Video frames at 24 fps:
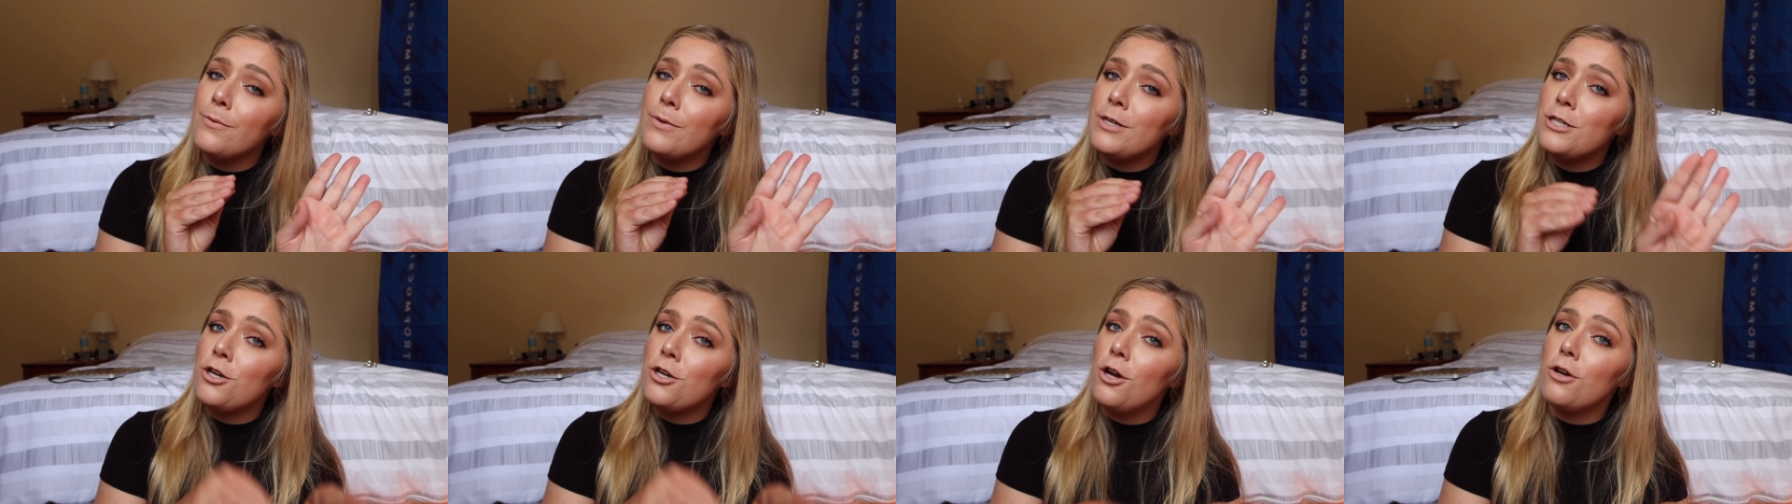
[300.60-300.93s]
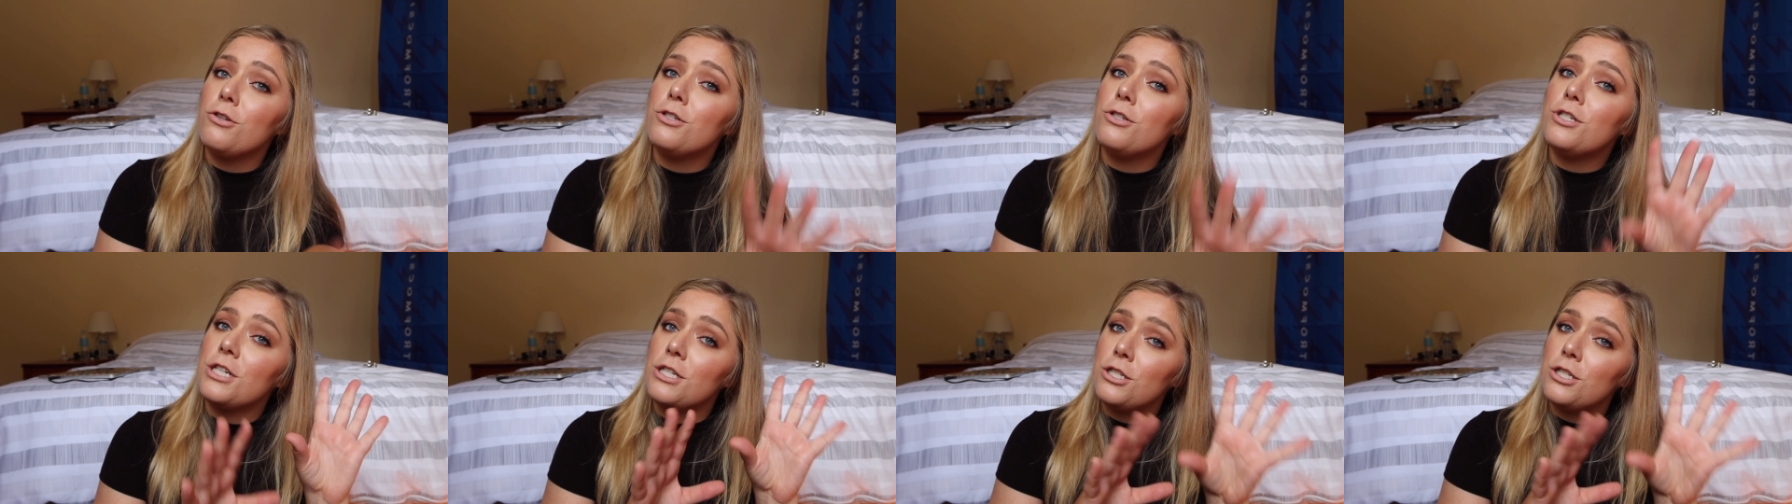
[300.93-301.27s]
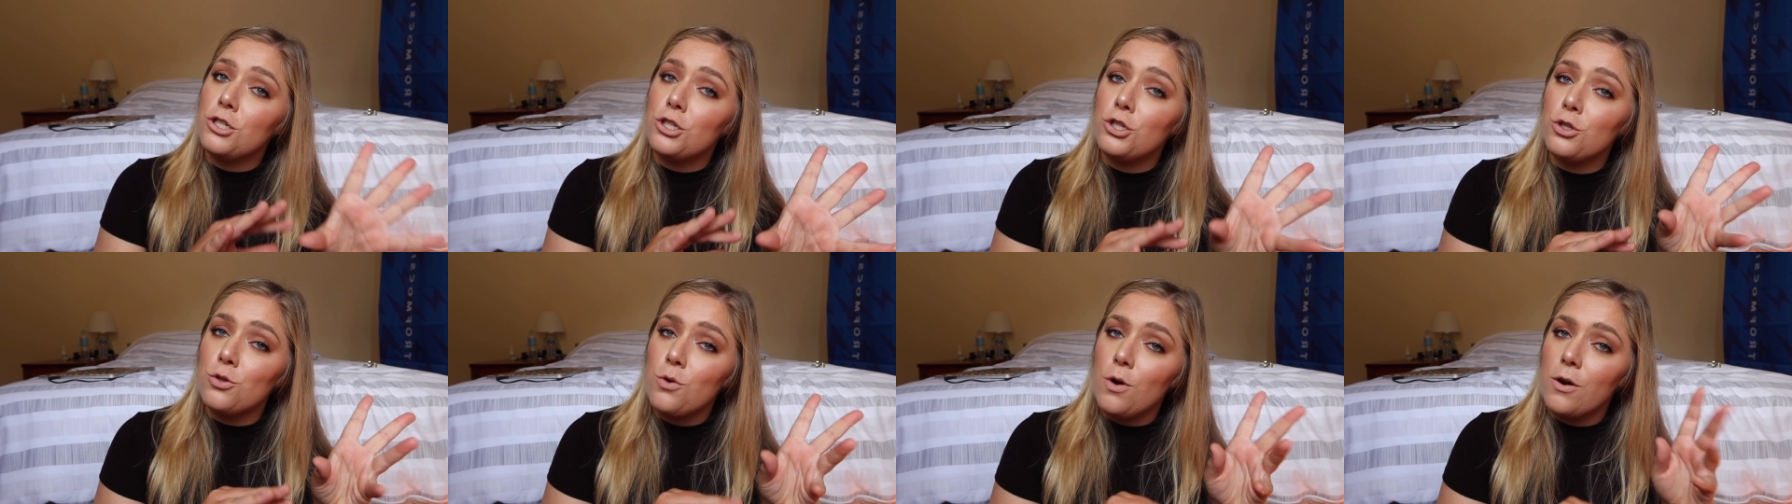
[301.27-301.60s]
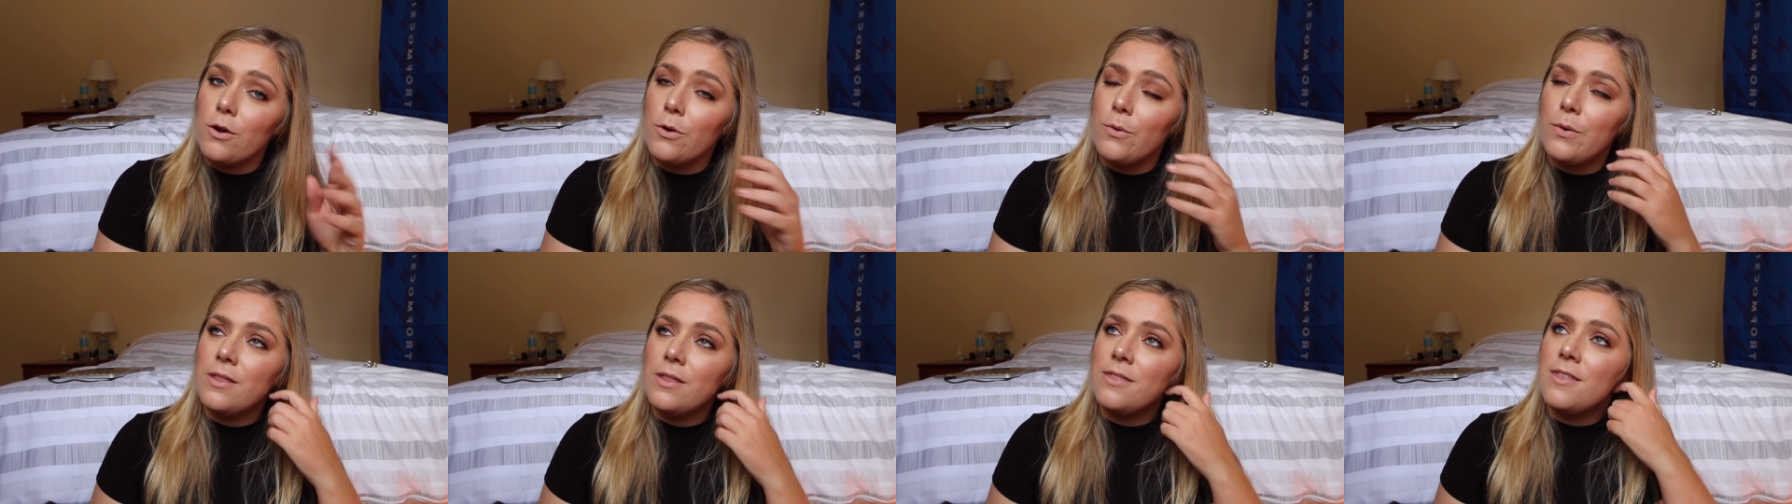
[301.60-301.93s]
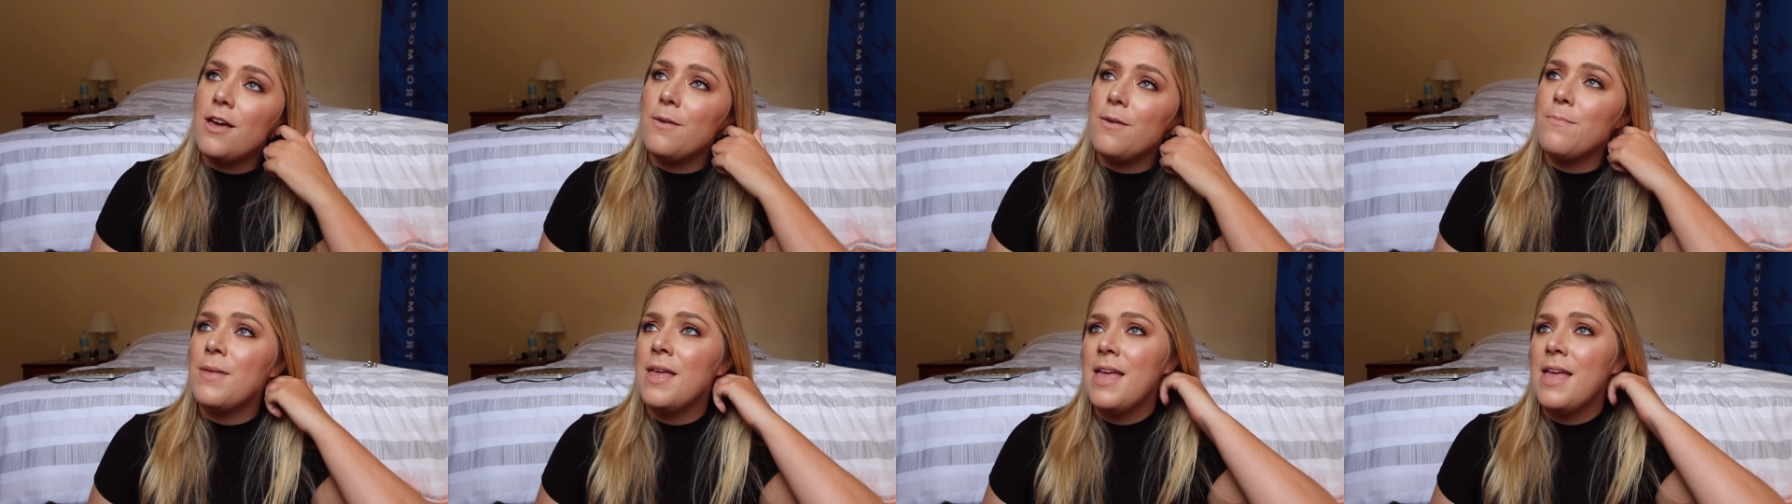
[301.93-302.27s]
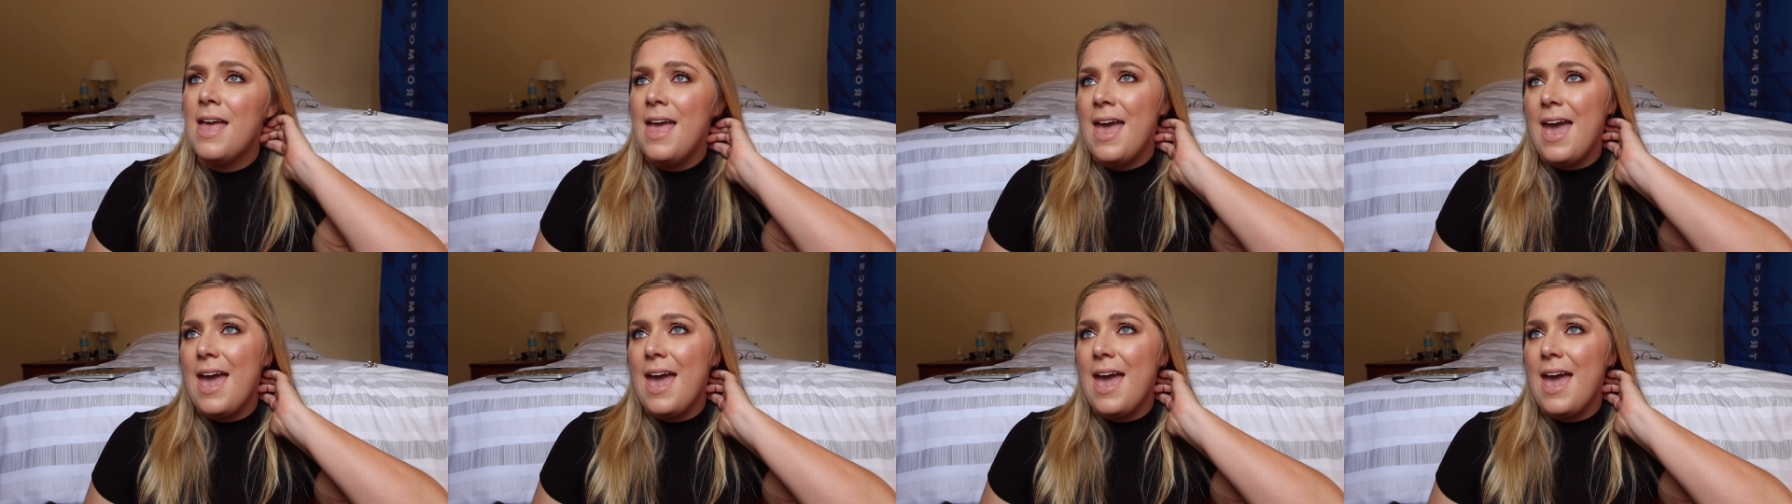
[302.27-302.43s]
we chose just to snorkel with them,